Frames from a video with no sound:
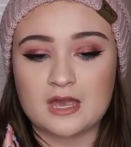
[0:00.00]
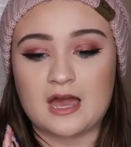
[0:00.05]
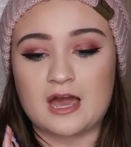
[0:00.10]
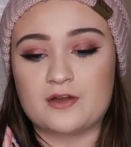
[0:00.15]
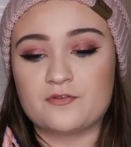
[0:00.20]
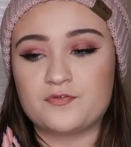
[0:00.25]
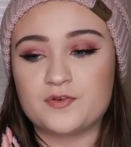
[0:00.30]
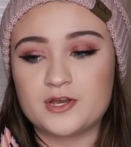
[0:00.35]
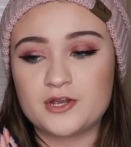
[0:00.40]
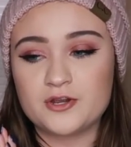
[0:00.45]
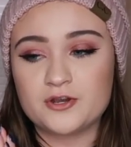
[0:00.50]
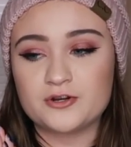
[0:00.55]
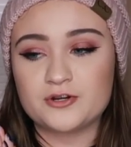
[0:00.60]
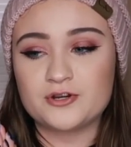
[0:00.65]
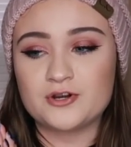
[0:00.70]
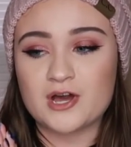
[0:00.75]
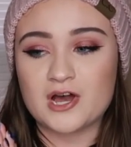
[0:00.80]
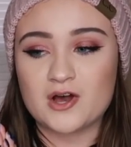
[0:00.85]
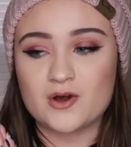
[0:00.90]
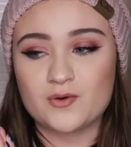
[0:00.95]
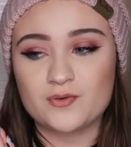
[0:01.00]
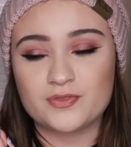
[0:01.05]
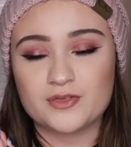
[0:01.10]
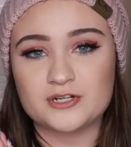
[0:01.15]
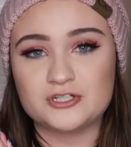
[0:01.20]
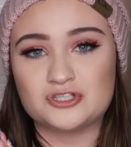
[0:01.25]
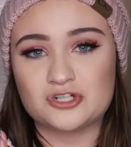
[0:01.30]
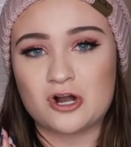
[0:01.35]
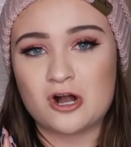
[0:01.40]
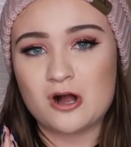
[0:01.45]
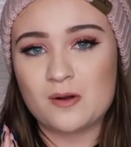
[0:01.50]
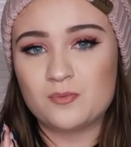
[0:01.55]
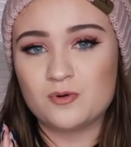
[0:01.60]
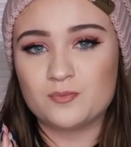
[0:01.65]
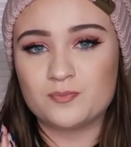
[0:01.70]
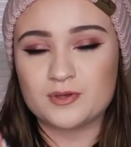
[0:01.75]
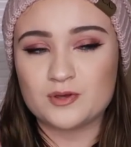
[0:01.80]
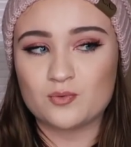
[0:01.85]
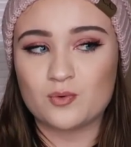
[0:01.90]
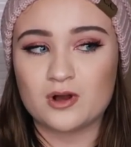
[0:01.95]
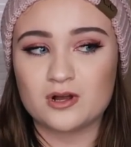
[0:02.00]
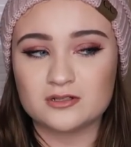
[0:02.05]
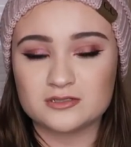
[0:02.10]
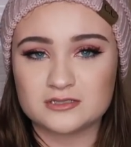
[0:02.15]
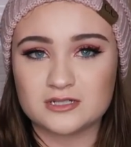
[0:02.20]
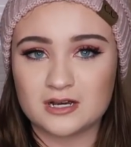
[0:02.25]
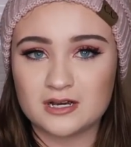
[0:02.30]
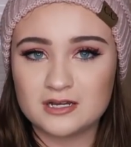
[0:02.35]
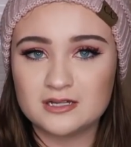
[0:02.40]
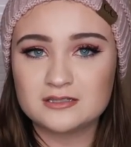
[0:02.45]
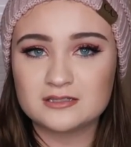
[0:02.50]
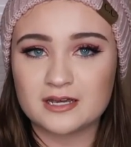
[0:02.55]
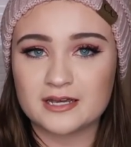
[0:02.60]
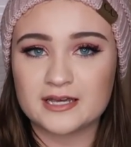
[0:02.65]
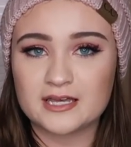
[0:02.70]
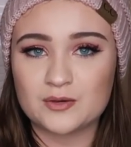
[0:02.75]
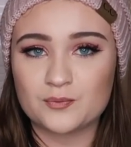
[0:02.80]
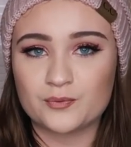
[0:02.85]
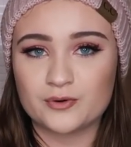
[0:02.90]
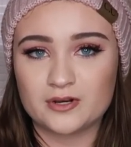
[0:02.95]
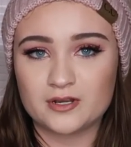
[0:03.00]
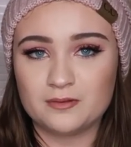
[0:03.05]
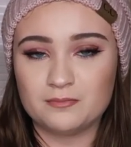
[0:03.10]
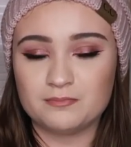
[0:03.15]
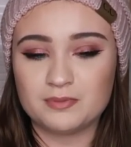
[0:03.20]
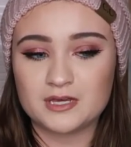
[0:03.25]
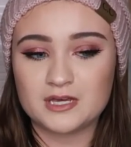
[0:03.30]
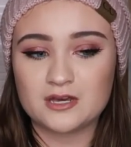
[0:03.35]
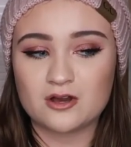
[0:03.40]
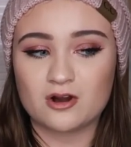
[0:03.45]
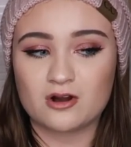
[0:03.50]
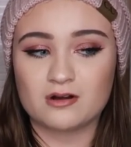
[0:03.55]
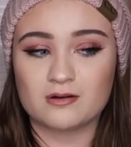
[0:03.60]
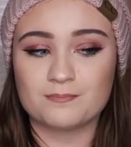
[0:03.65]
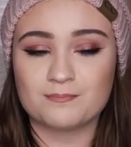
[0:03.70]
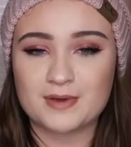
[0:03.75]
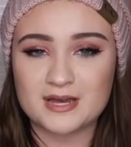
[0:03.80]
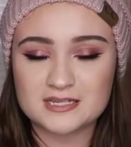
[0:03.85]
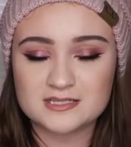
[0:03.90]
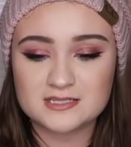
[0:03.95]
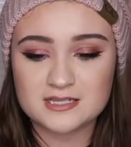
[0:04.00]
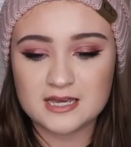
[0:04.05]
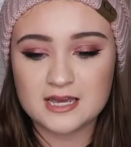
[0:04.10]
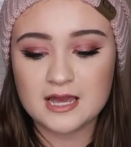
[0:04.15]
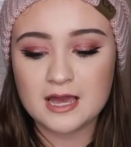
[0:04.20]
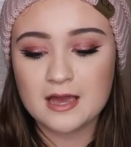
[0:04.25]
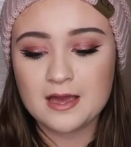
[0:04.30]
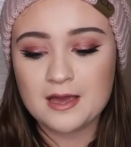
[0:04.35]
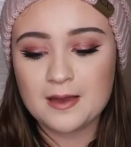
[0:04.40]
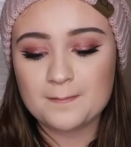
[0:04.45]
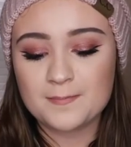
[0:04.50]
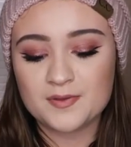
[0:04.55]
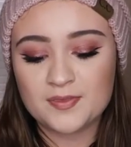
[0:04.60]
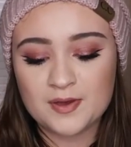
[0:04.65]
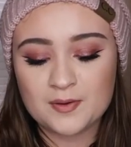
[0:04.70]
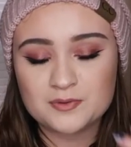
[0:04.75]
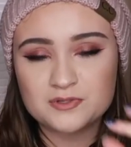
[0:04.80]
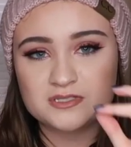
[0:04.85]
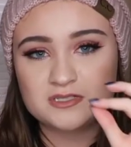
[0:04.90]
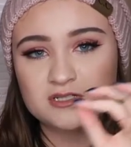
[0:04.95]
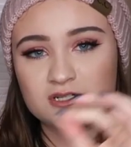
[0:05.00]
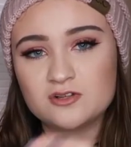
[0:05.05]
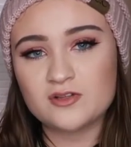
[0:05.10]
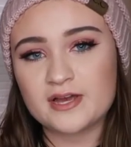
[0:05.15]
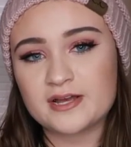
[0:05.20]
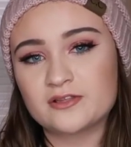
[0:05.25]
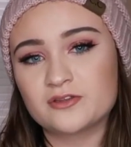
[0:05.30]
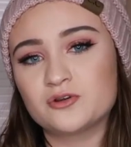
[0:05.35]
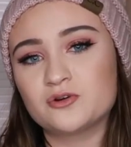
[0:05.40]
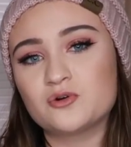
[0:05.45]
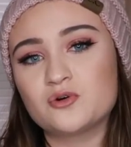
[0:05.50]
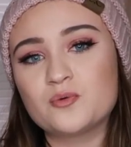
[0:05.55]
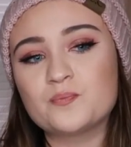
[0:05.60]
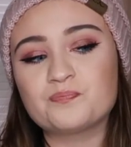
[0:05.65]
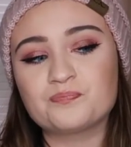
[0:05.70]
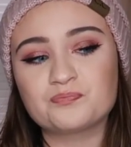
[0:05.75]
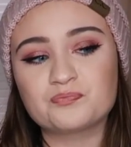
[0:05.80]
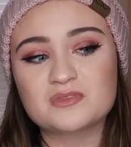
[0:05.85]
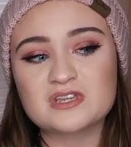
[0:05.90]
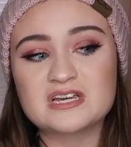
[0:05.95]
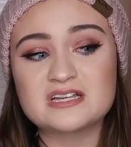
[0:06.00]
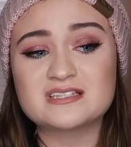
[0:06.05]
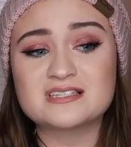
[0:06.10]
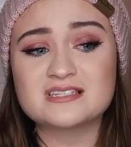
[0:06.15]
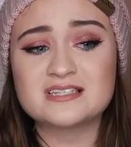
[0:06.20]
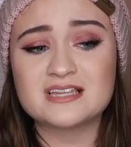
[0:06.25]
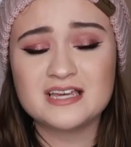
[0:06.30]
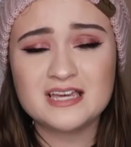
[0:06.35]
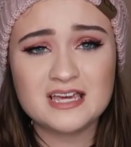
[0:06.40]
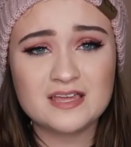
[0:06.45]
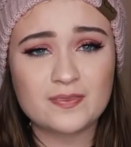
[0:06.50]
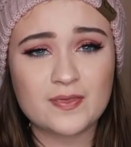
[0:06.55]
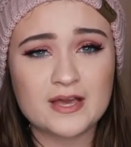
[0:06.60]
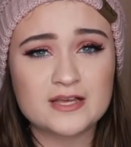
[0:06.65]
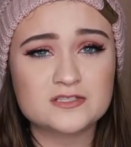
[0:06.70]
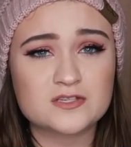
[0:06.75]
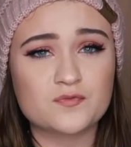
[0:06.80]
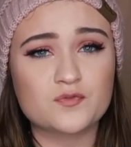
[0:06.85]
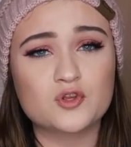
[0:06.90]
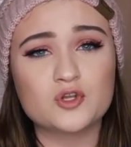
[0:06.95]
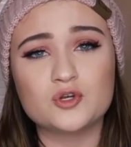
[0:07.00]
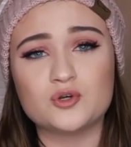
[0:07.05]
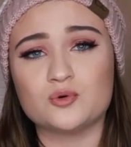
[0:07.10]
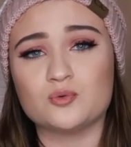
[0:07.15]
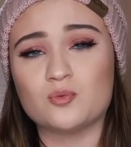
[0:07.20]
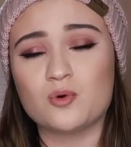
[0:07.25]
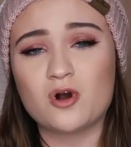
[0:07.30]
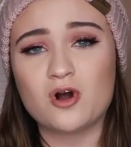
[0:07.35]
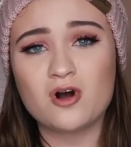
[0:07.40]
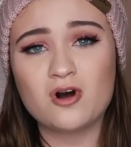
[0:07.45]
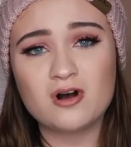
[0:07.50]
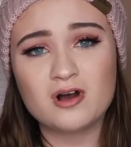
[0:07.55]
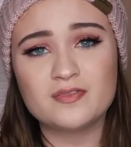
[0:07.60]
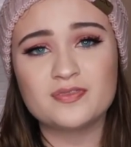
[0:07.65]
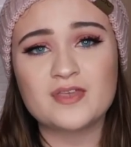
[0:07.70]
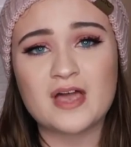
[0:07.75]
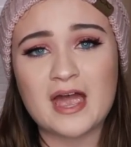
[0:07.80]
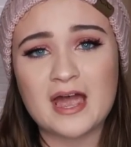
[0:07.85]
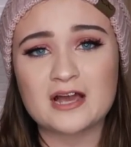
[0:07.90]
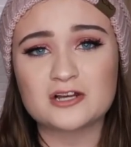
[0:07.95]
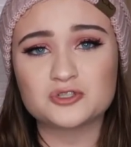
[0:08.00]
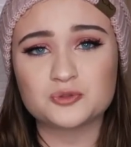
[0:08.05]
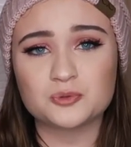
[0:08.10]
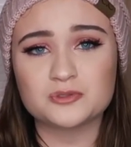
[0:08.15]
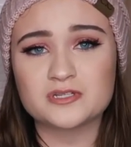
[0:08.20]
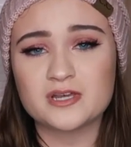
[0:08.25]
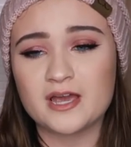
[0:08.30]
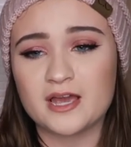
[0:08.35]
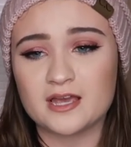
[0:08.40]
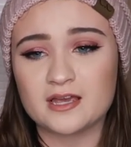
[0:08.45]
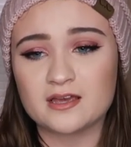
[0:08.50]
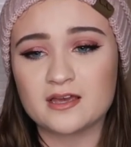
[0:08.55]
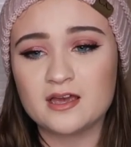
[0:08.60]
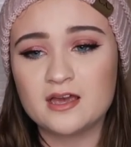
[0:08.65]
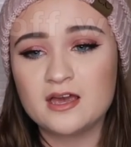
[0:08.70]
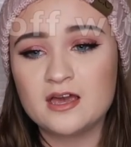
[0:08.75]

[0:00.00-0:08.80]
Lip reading: I figured, you know, the job would be well done, like it wouldn't be all messy. But there was still like little sticky things of glue on the actual tank